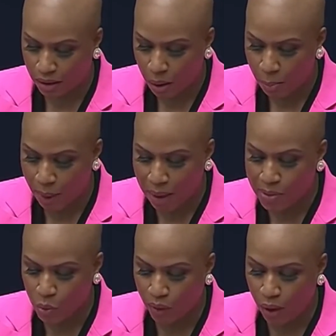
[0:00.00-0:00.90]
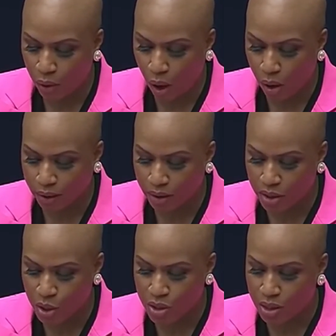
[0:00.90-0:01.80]
Babies with heart
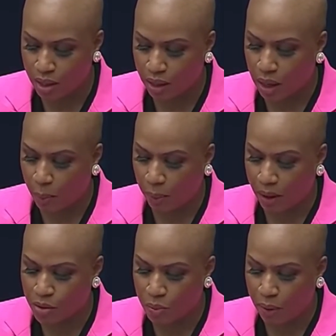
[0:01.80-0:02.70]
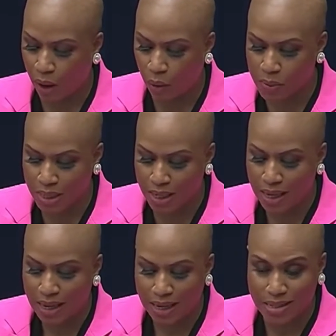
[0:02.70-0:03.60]
conditions ending up with parents in
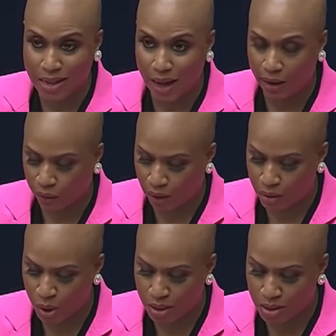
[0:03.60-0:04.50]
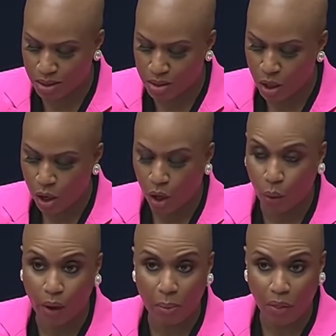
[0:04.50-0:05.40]
bankruptcy is not healthcare justice. A
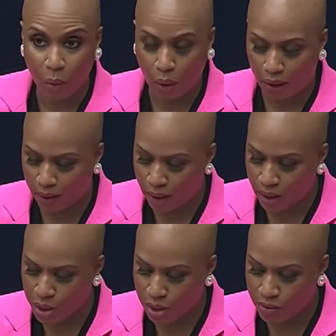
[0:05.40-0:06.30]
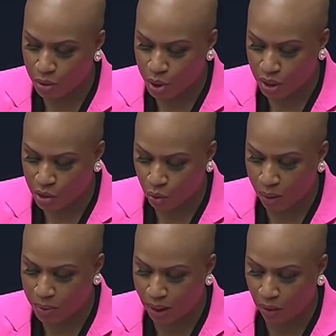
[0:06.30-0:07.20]
grandmother working the night shift so she can scrape
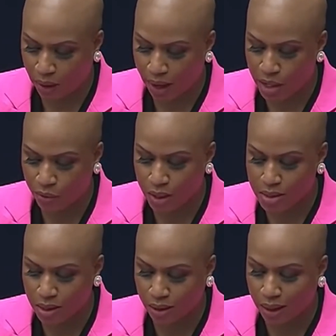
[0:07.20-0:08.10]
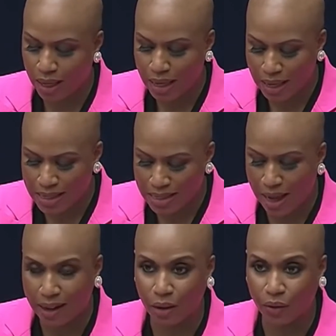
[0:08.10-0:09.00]
together cash for insulin is
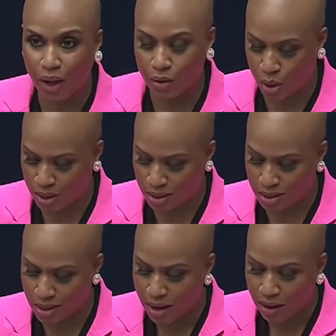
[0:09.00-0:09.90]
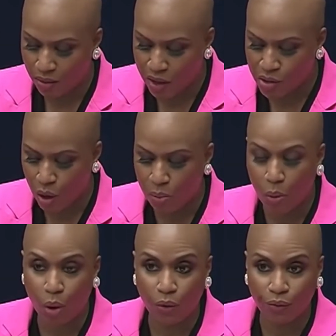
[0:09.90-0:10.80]
not healthcare justice. These are
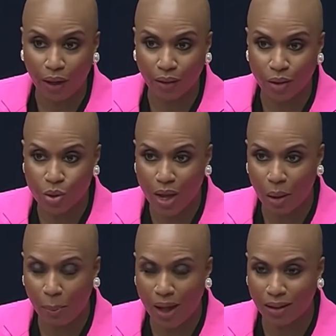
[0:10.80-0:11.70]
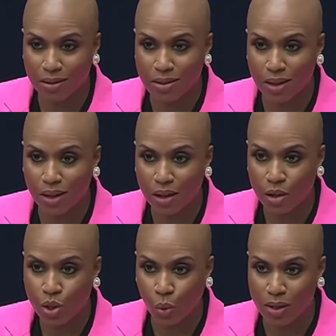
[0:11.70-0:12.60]
moral failures and policy
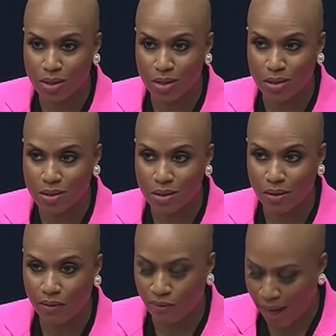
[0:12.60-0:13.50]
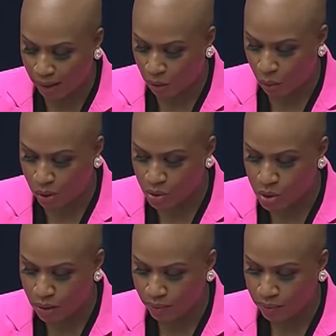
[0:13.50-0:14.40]
choices, violent ones.
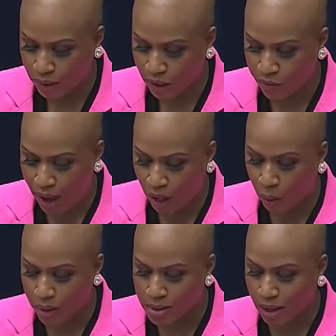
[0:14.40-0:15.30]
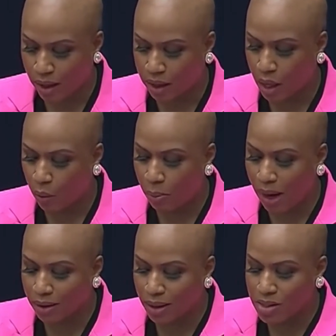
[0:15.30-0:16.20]
In fact, Coretta Scott King
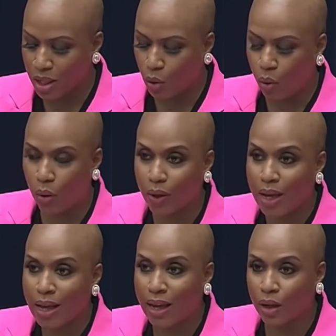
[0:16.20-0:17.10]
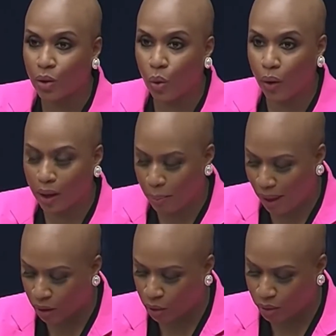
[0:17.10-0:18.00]
reminded us that, quote, ignoring
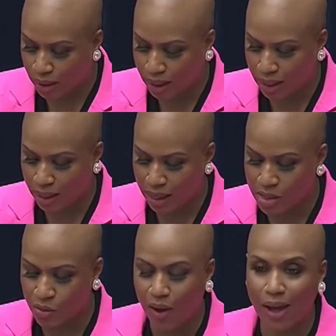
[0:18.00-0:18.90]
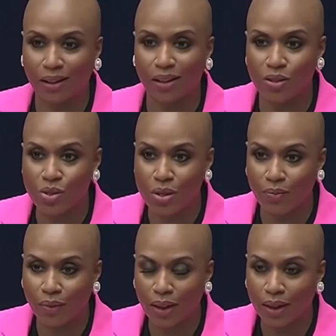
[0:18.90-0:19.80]
medical need is violence.
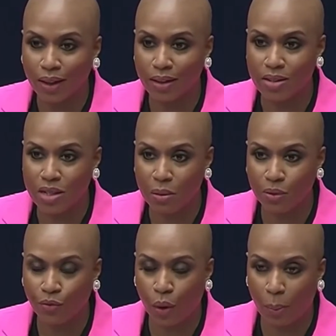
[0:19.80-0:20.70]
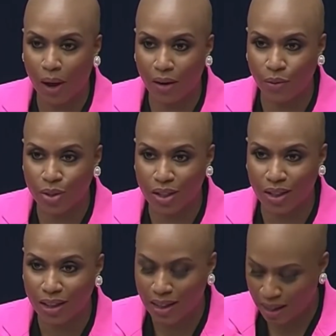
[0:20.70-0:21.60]
Contempt for poverty
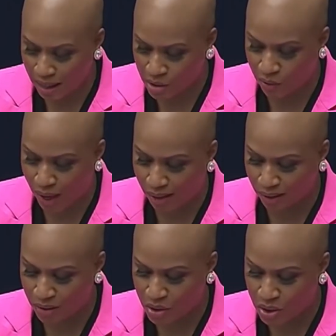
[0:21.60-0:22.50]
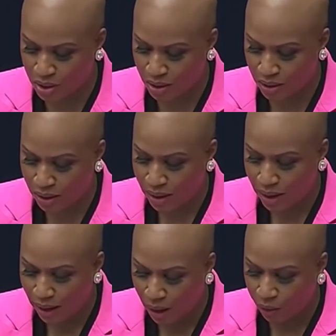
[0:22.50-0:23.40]
is violence.
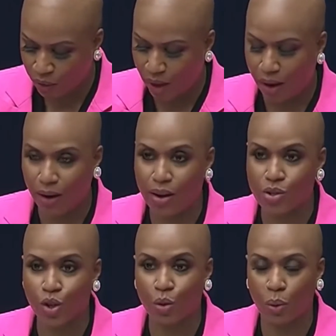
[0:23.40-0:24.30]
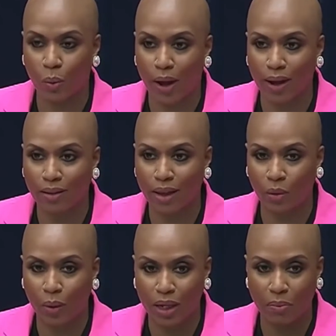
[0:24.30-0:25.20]
Healthcare is a human right, and
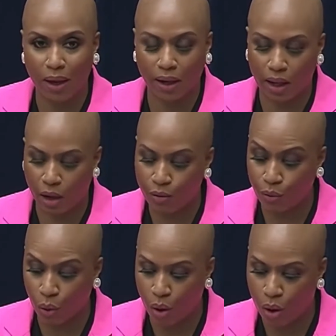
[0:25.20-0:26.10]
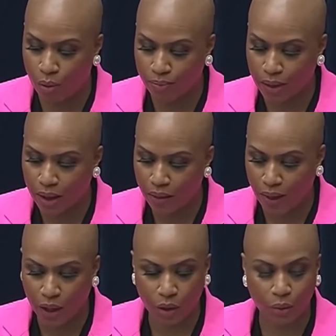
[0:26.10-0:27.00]
we need Medicare for all.
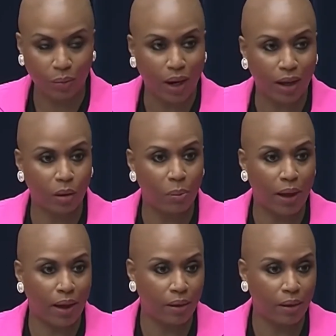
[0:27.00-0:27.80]
Thank you, and I yield back.